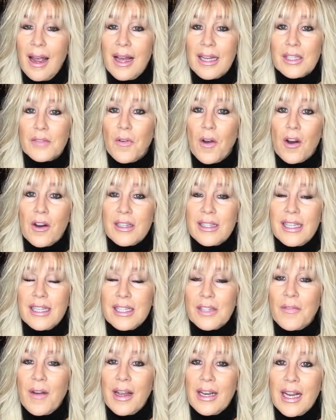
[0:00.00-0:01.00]
as far as
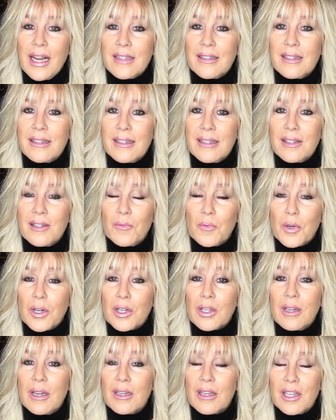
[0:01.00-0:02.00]
his finances
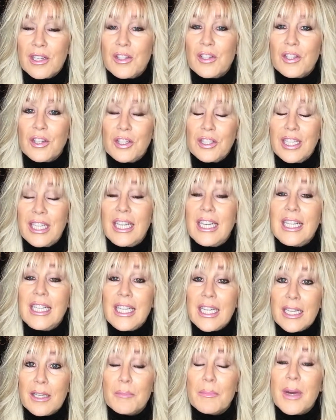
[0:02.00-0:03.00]
were concerned. He
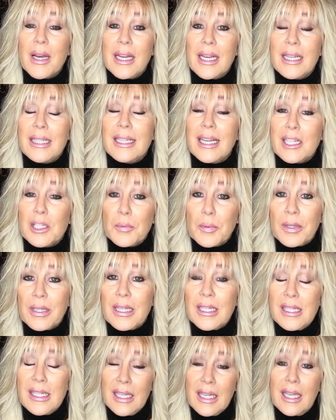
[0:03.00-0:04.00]
needed money
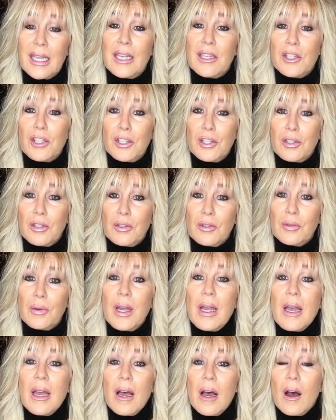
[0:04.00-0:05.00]
desperately to get into
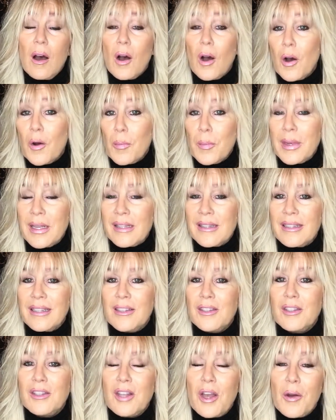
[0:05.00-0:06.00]
a home
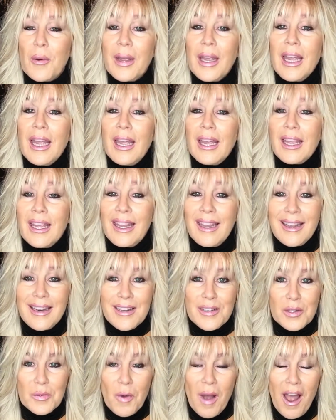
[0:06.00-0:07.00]
business. So he and
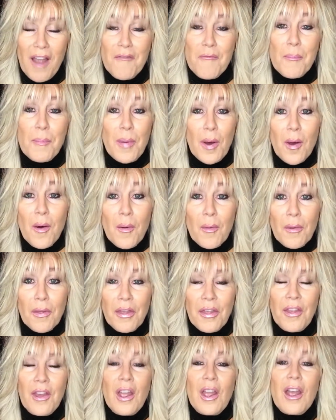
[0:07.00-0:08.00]
his wife
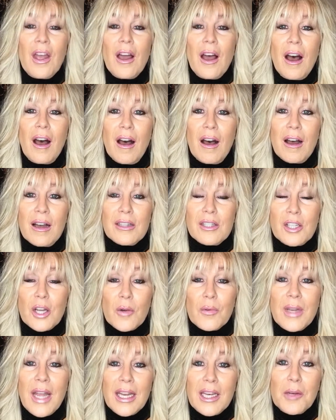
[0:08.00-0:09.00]
both
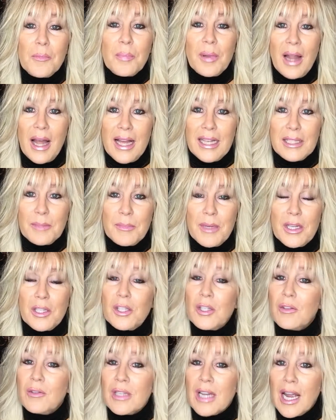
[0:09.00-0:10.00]
donated plasma
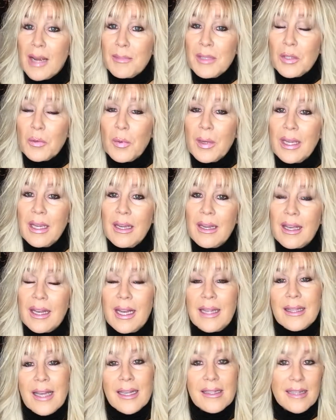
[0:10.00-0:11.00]
2 times a week, and
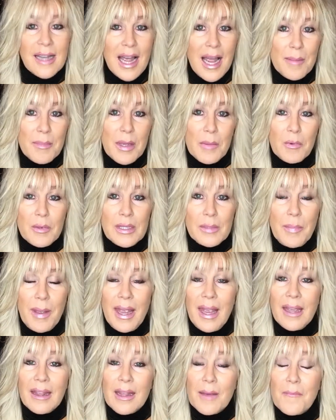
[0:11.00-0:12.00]
at that time it was
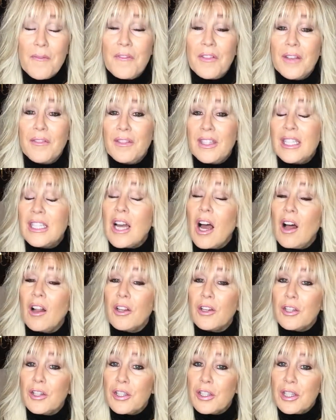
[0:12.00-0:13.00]
paying them
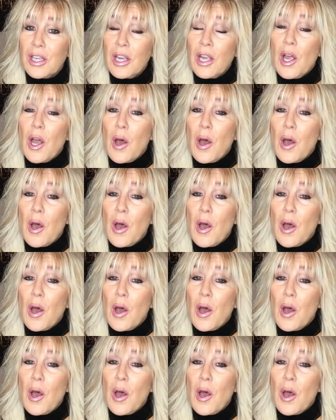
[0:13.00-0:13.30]
$50